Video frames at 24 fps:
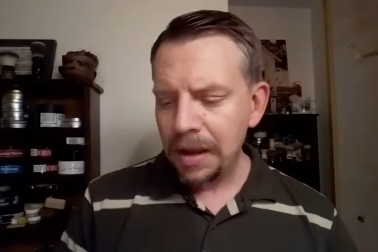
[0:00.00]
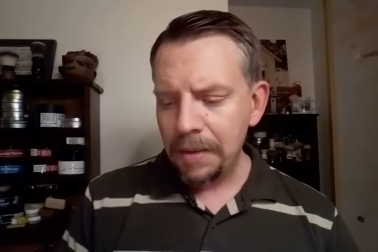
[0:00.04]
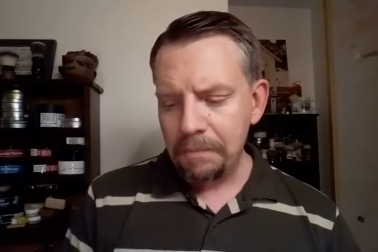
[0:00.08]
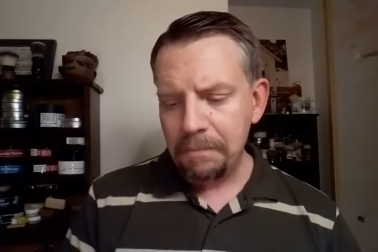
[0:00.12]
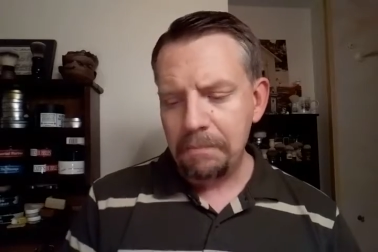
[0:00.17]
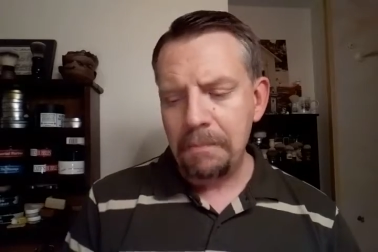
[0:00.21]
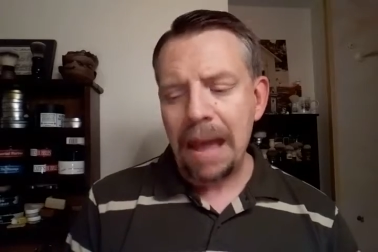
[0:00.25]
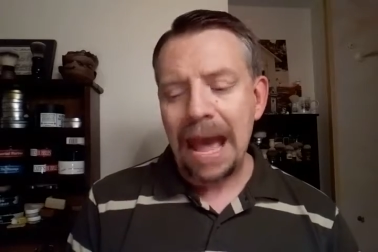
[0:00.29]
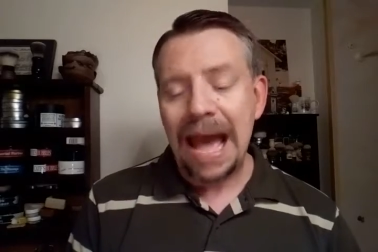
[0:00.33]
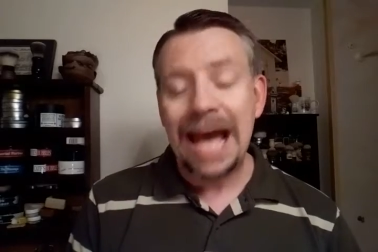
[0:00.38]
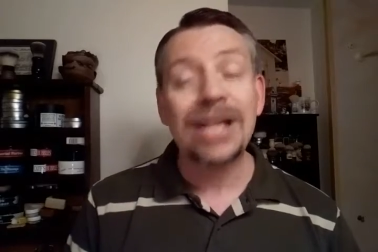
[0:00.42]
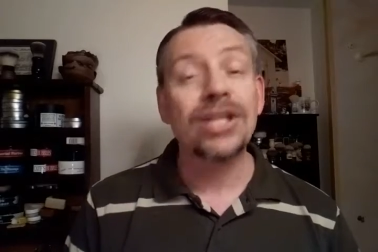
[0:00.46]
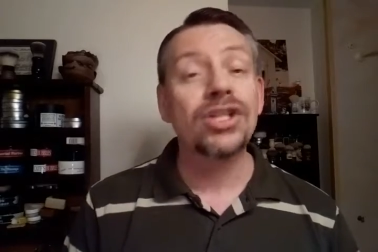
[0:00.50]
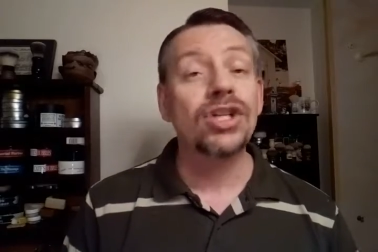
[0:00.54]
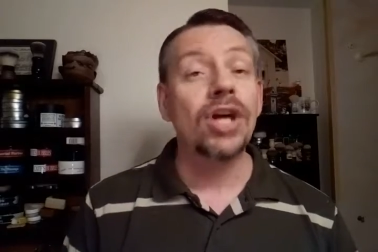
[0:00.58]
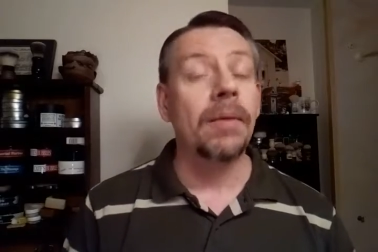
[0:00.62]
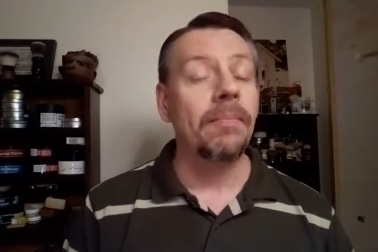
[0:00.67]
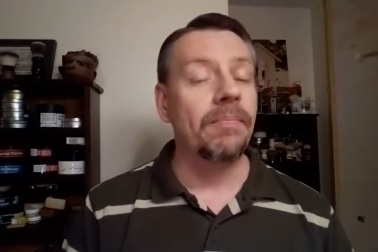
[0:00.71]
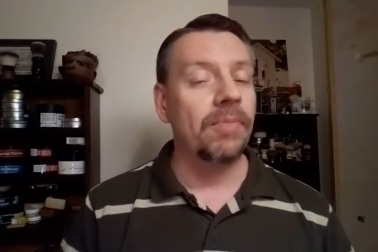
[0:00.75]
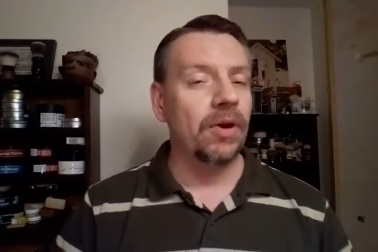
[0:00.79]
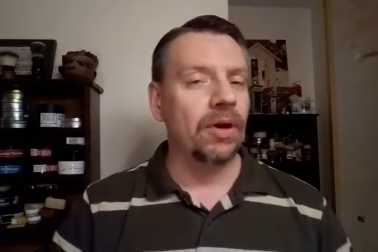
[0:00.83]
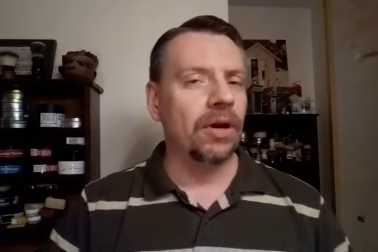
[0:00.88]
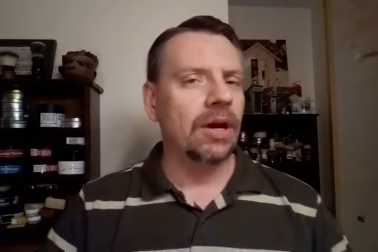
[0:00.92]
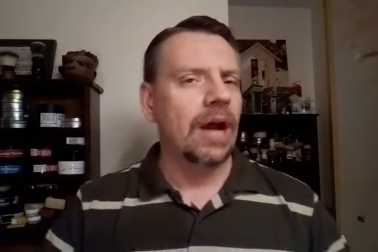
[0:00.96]
match
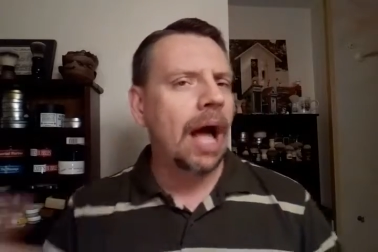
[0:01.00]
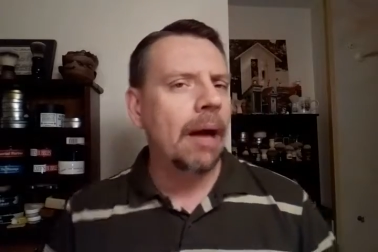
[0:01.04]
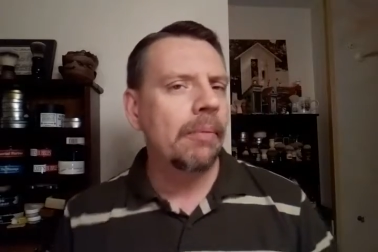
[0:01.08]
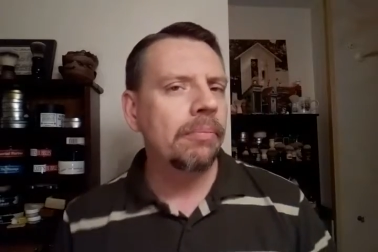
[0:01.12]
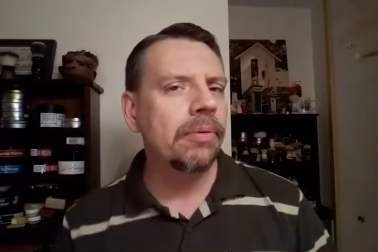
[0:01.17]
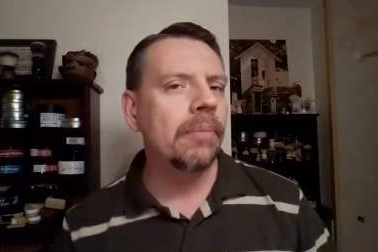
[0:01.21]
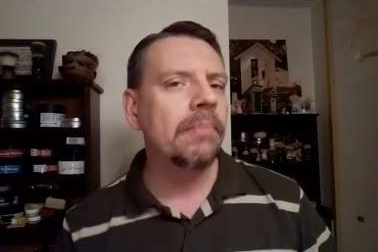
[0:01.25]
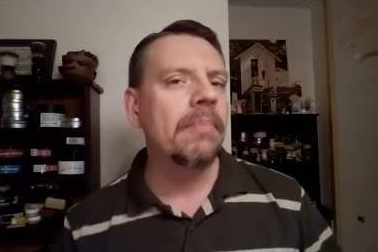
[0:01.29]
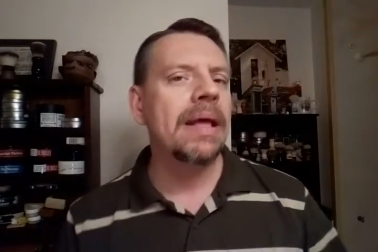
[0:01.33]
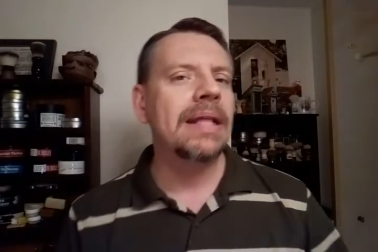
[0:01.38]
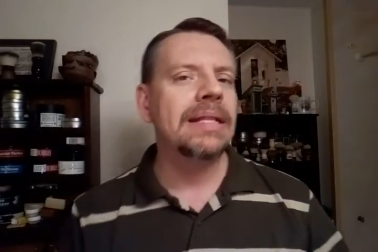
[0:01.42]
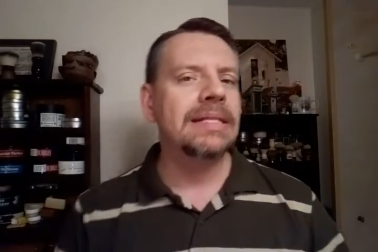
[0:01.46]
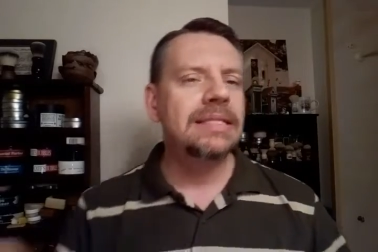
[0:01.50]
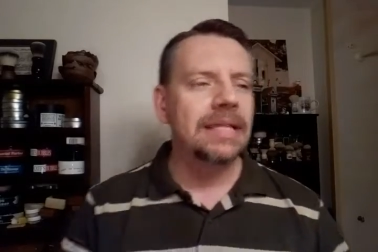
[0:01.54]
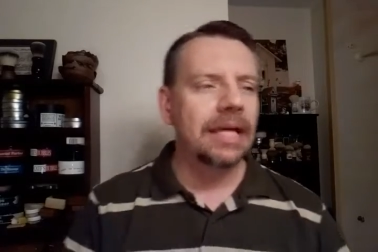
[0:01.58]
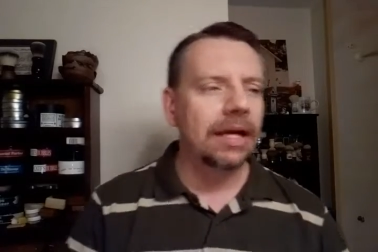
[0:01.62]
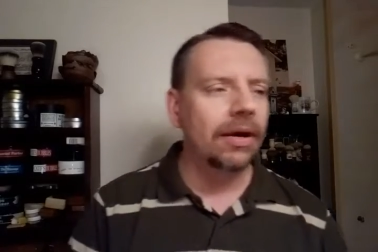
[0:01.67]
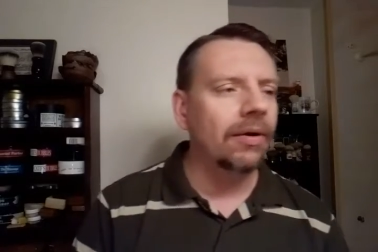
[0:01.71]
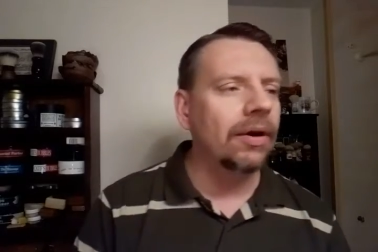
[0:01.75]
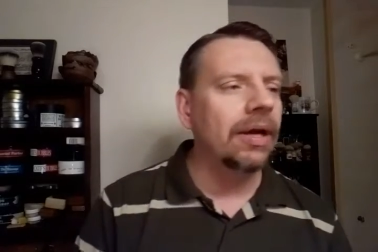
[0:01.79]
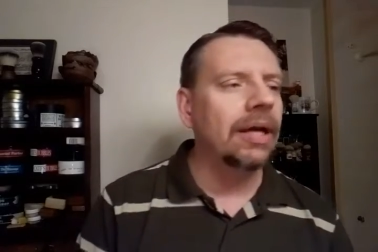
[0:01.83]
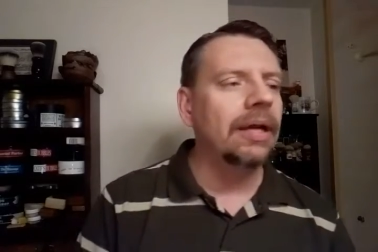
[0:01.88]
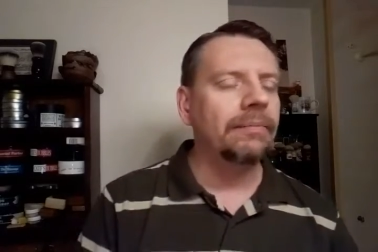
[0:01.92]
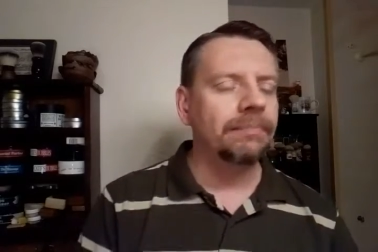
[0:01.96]
up. They're
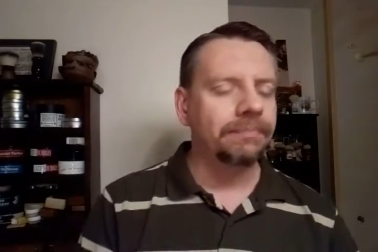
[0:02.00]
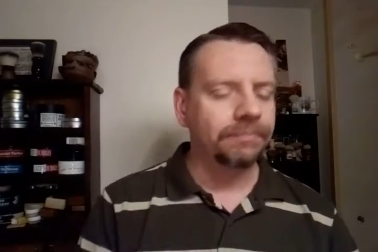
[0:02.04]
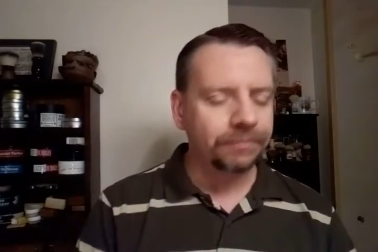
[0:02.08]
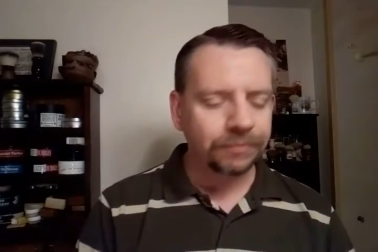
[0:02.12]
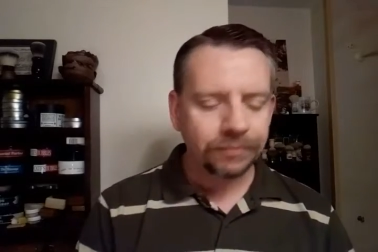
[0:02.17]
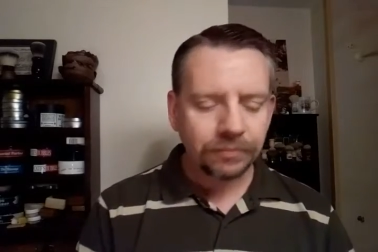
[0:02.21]
complementary.